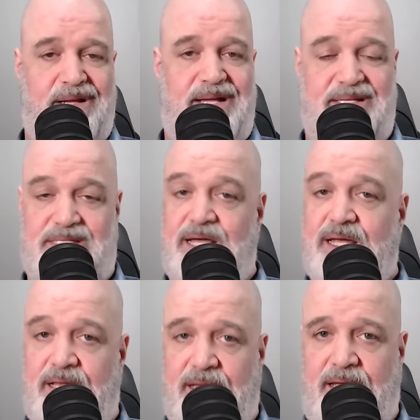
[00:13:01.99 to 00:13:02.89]
And
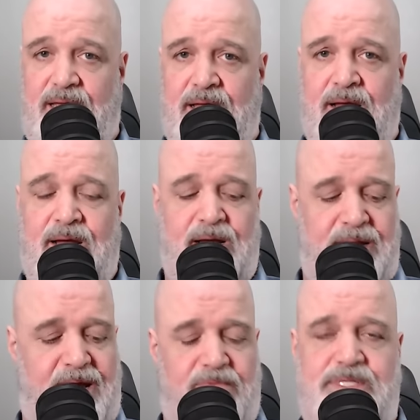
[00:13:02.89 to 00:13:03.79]
secondly,
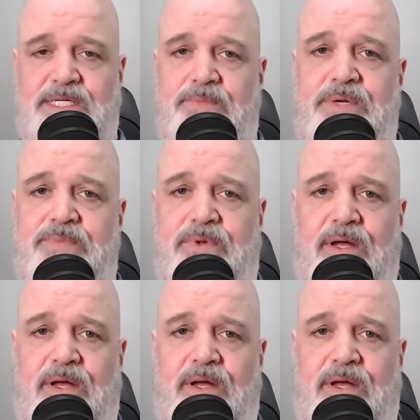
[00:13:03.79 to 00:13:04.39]
now we see people